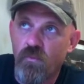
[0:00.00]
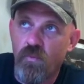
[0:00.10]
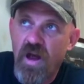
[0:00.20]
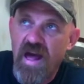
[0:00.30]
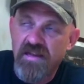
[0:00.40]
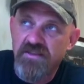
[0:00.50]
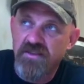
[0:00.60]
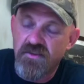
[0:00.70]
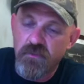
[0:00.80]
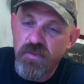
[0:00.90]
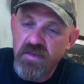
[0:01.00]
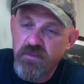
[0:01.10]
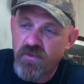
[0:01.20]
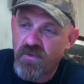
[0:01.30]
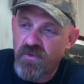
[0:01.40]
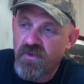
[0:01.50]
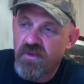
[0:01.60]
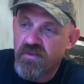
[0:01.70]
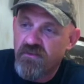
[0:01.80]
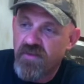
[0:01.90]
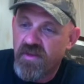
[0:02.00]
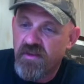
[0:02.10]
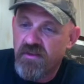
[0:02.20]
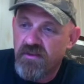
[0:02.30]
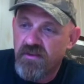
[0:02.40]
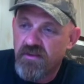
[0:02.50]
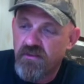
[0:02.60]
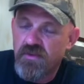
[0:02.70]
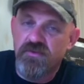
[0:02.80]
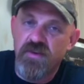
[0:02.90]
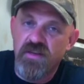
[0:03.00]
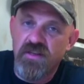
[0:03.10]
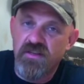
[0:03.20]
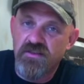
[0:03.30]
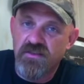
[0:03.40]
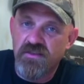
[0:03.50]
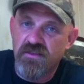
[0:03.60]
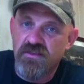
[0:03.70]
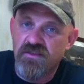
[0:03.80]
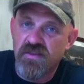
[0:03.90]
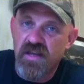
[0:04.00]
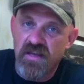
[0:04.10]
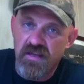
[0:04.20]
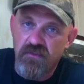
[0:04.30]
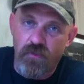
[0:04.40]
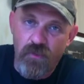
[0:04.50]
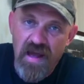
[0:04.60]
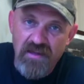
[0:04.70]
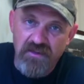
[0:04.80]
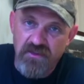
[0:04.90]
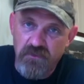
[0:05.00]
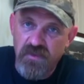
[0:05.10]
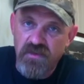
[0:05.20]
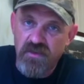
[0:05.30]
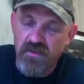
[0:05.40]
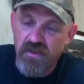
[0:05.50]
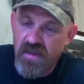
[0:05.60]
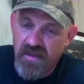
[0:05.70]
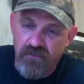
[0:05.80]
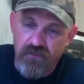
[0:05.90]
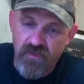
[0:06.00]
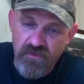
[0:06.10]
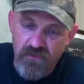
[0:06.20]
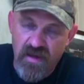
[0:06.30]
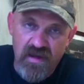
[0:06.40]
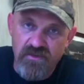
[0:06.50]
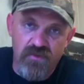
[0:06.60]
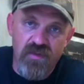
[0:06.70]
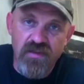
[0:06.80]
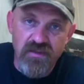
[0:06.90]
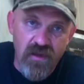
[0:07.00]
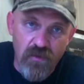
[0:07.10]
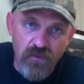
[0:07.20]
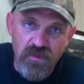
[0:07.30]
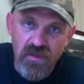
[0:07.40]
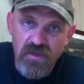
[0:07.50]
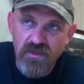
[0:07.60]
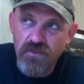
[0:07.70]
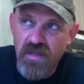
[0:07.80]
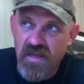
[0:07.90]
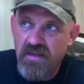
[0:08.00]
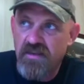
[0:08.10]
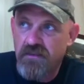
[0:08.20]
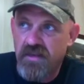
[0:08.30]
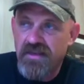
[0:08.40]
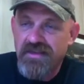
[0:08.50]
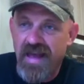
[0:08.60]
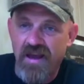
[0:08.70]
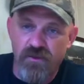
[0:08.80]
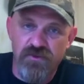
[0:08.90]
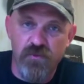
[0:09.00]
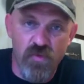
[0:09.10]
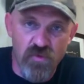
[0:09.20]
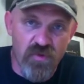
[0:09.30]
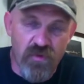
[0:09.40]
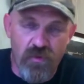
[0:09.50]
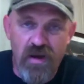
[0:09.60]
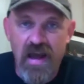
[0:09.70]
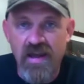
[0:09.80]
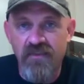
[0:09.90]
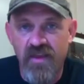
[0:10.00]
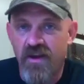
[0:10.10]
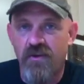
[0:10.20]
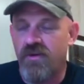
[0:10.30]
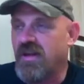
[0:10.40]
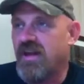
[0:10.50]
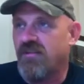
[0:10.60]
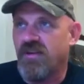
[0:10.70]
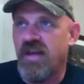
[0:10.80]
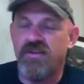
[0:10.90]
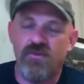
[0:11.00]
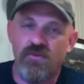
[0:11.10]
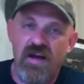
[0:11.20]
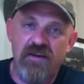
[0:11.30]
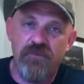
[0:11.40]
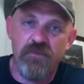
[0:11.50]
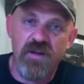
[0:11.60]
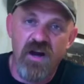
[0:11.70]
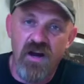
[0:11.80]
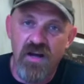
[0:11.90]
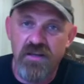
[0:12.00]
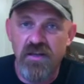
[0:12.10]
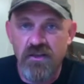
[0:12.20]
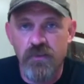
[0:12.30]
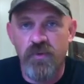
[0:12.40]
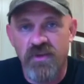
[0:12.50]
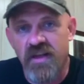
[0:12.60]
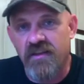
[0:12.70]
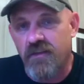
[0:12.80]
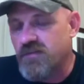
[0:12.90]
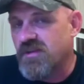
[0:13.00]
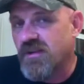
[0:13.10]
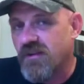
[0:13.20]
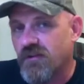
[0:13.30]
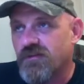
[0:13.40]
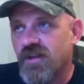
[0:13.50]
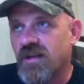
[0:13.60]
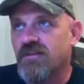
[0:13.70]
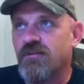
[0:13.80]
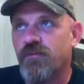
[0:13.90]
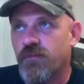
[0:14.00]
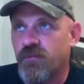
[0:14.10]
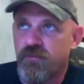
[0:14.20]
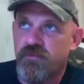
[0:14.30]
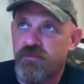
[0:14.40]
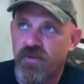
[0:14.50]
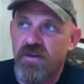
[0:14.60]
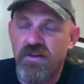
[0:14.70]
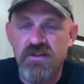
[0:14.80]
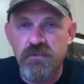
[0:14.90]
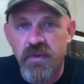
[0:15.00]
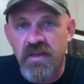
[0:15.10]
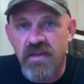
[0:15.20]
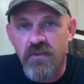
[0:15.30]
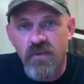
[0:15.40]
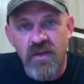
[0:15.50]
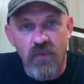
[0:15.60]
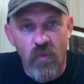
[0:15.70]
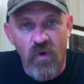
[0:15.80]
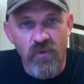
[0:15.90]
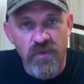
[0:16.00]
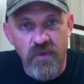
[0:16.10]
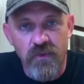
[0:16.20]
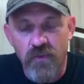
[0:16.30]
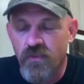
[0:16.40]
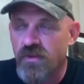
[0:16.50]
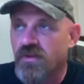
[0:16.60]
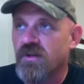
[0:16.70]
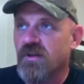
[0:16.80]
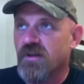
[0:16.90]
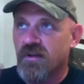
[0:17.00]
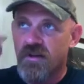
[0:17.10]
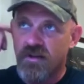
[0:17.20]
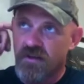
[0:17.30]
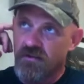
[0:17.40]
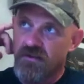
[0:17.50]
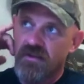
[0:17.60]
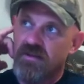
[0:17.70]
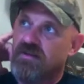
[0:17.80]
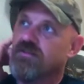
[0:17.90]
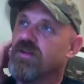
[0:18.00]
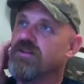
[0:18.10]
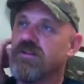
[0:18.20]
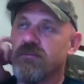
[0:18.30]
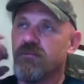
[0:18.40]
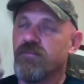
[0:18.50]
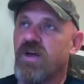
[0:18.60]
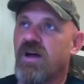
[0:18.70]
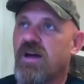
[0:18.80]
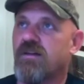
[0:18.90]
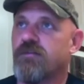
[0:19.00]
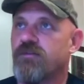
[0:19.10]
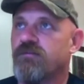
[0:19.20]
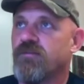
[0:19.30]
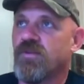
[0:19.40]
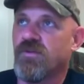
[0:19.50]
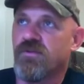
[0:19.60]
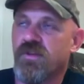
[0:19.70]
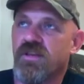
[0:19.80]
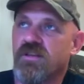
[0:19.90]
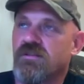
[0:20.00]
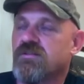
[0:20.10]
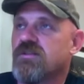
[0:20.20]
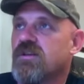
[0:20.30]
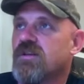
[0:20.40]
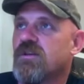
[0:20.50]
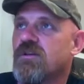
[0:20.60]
rights to the people. Now, what's funny is you can't give a right to somebody. Either they have these rights or they don't. You can't endow someone with a right. They already have a natural right from God to protect themselves and to freely speak when they want to, and you know, and to not have your things